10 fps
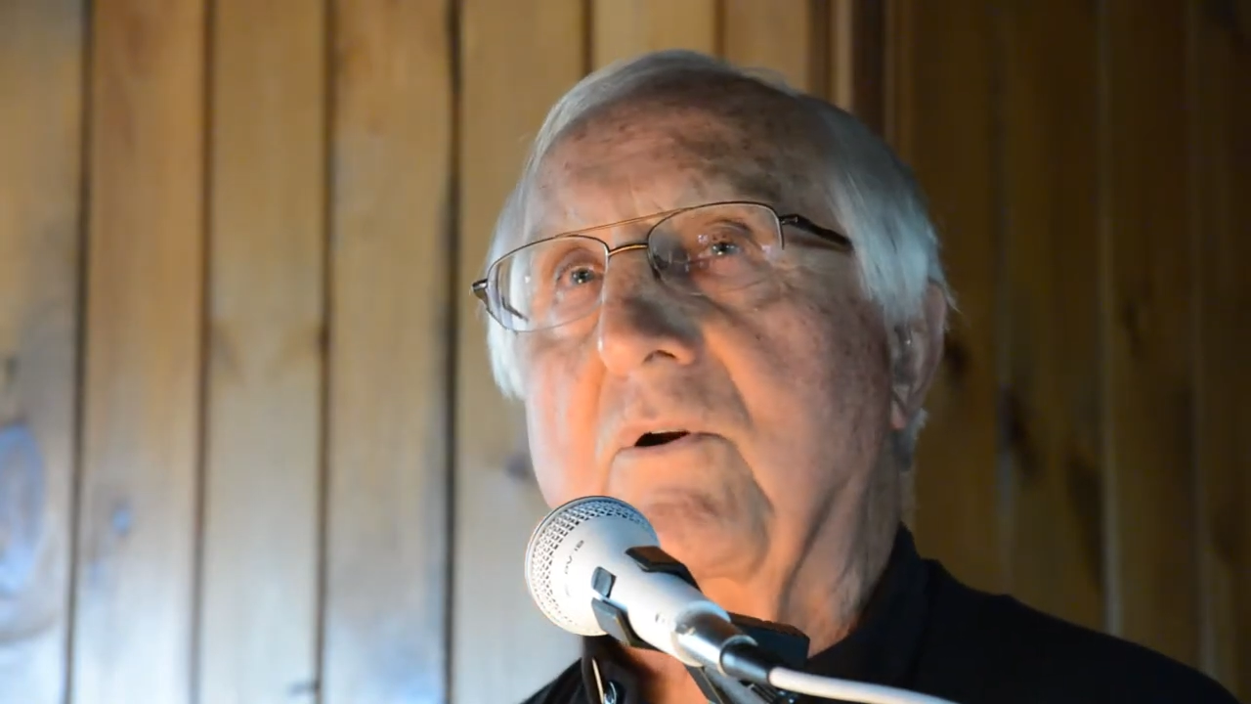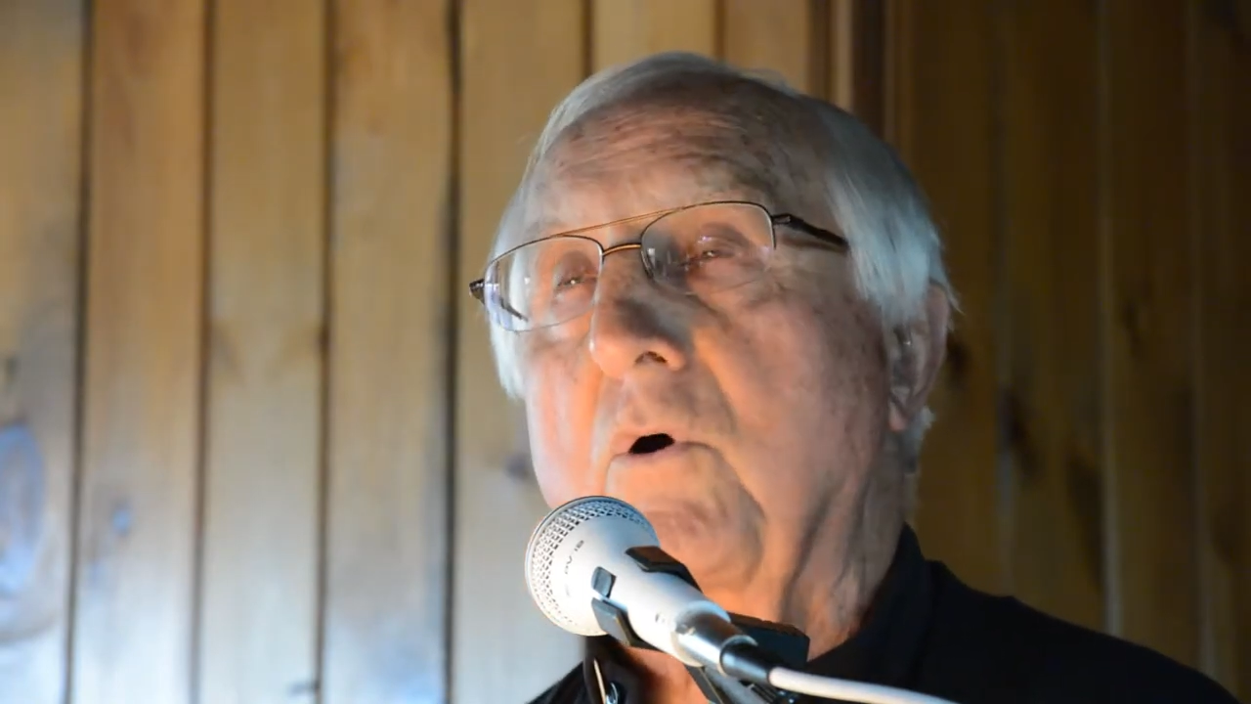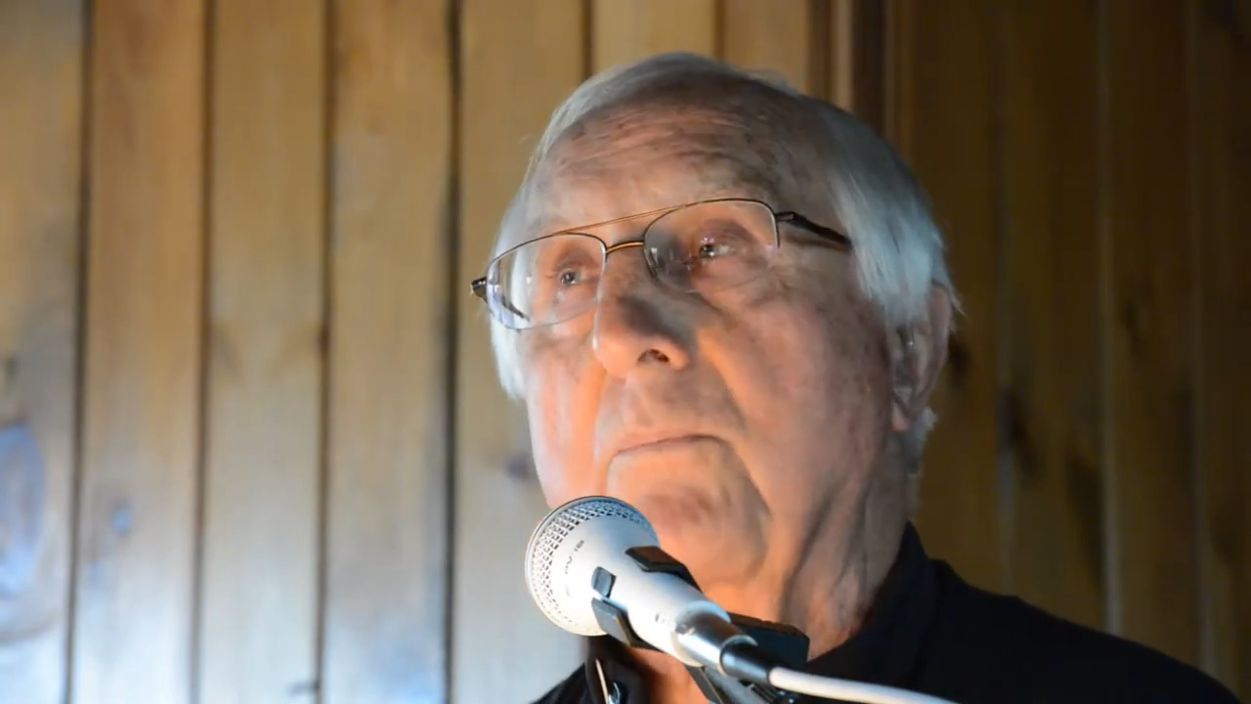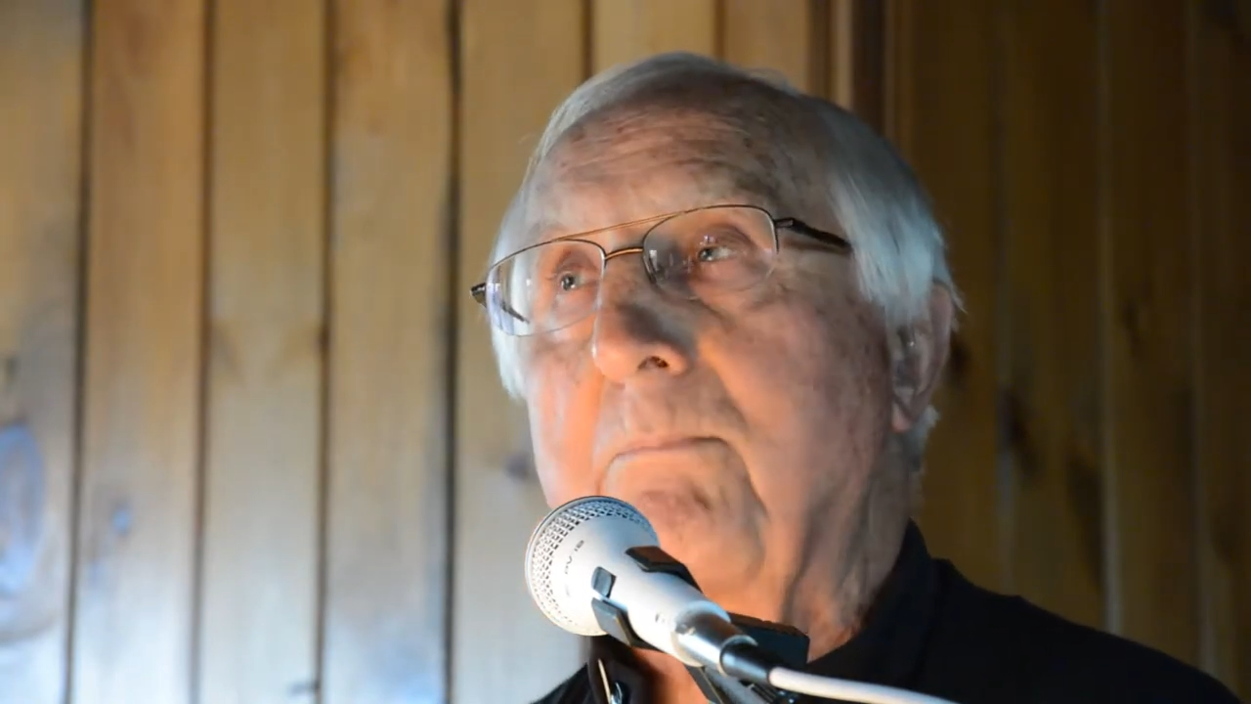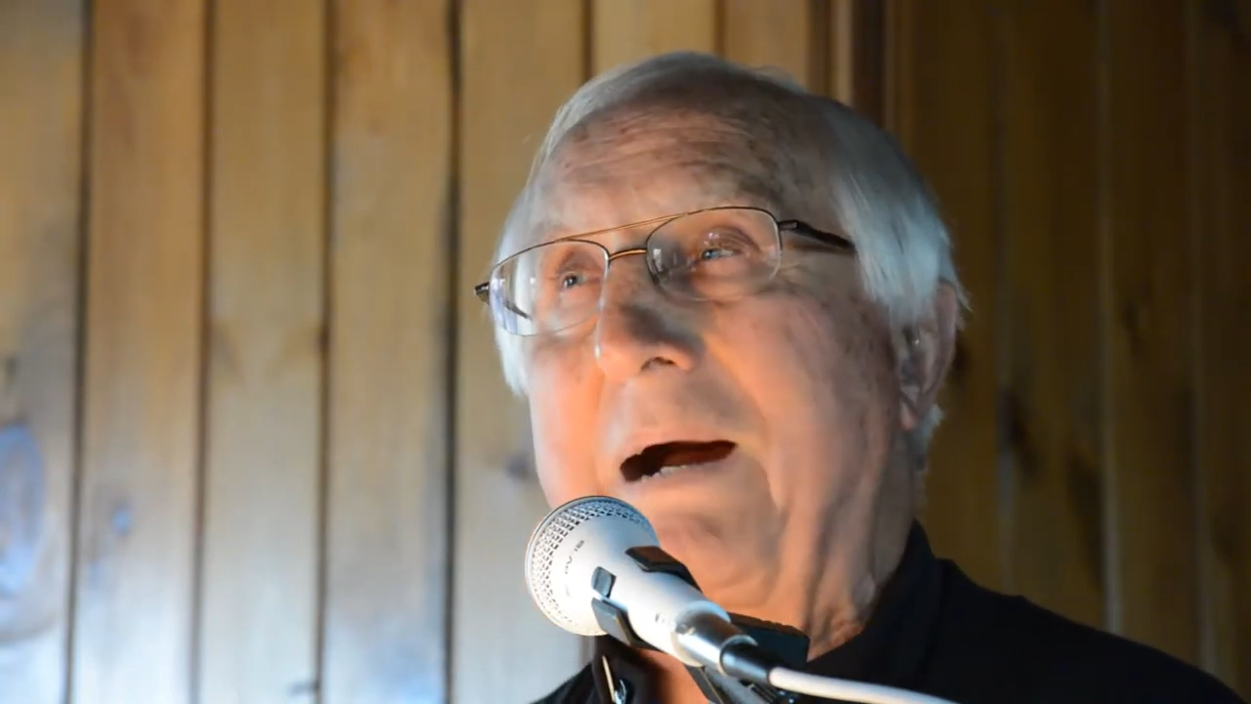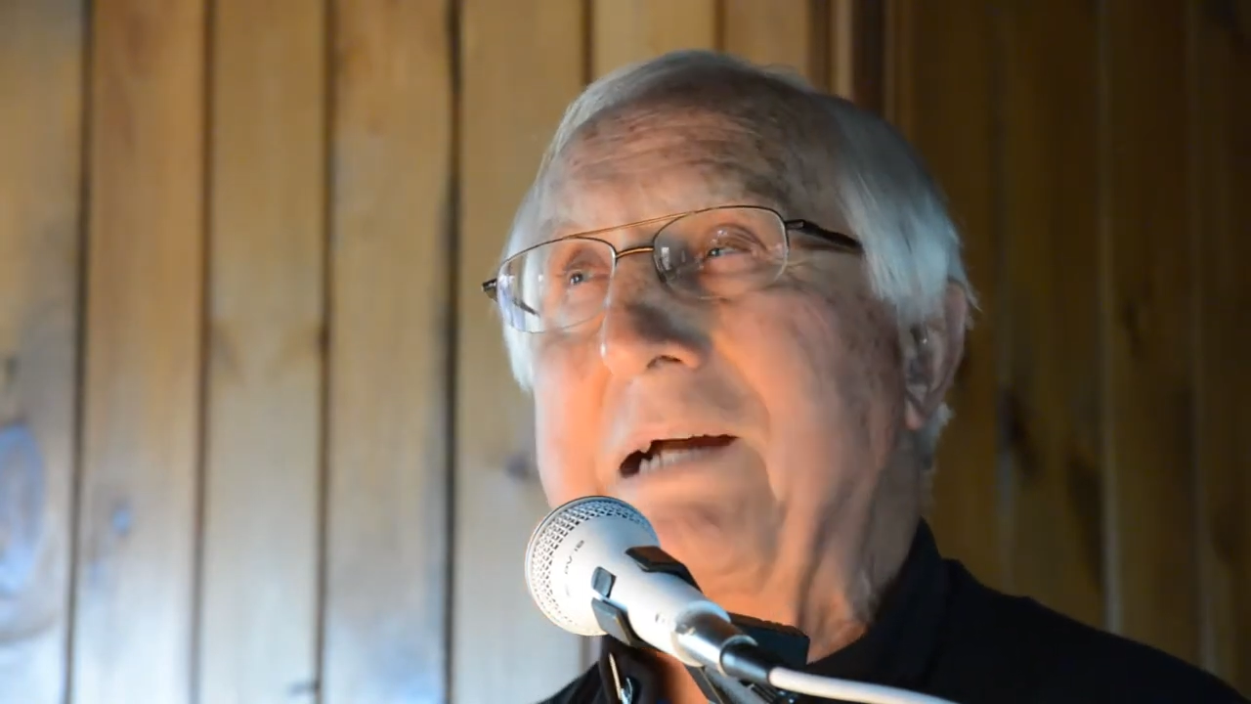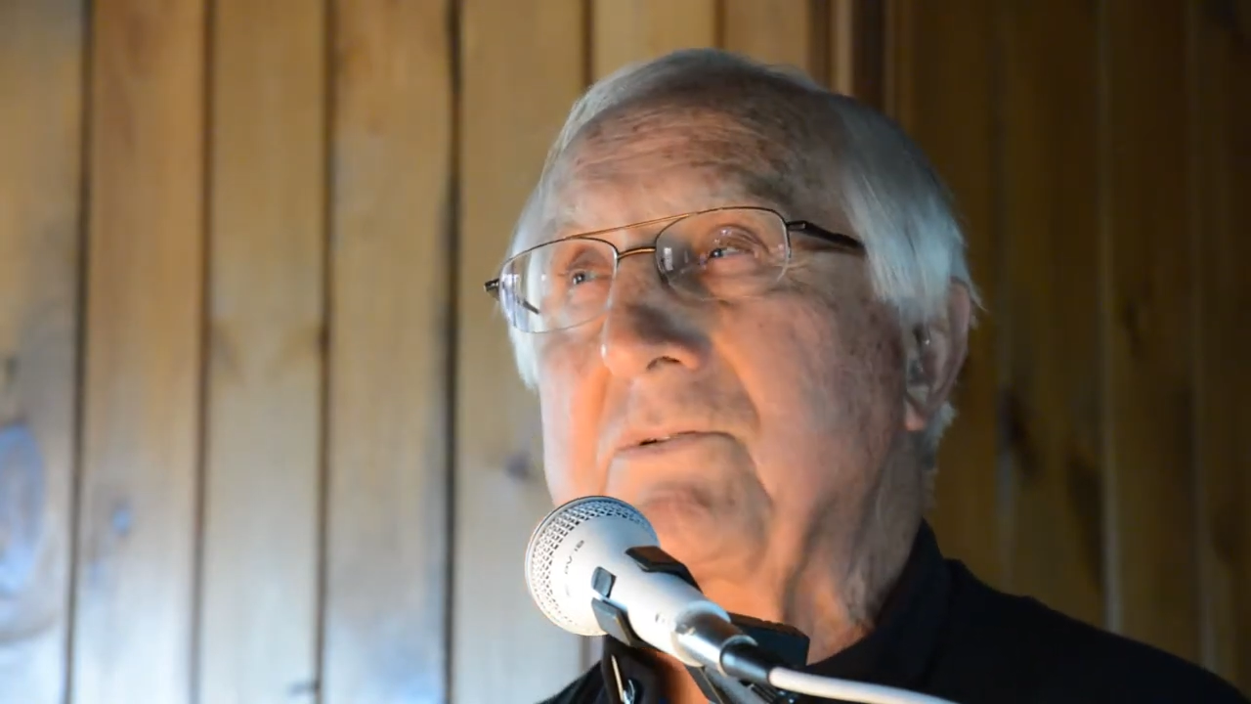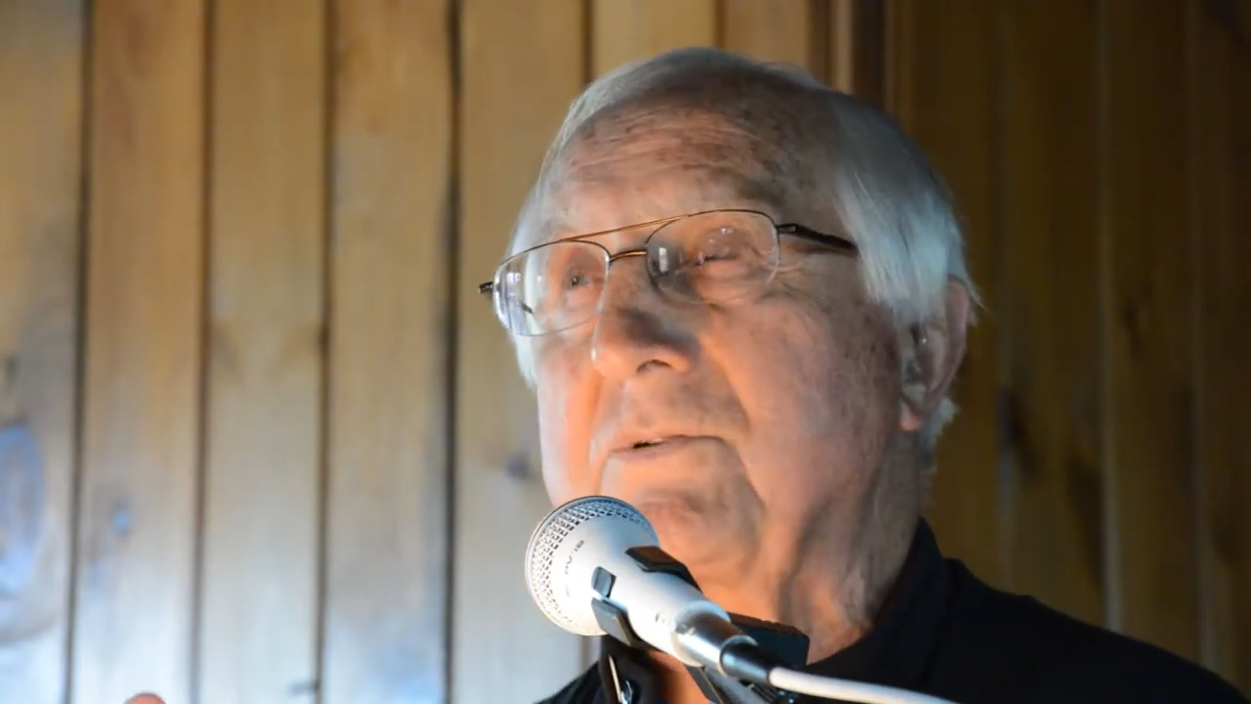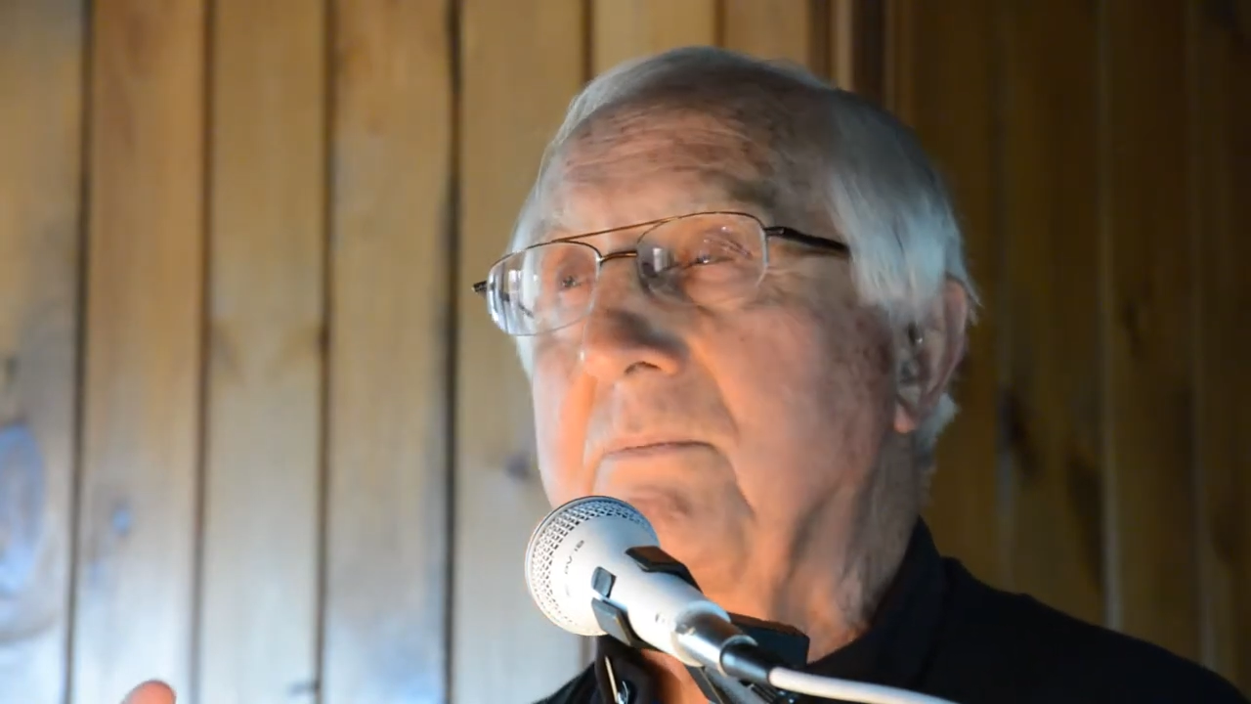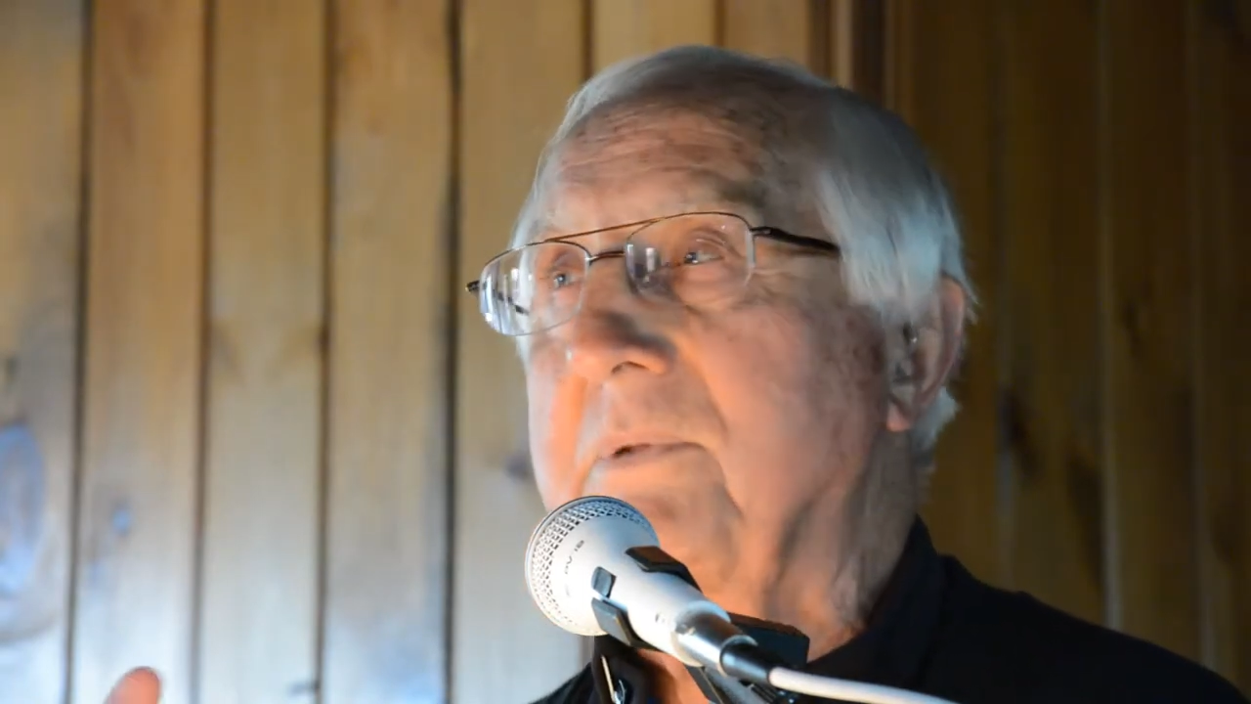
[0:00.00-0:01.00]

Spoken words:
called Pacem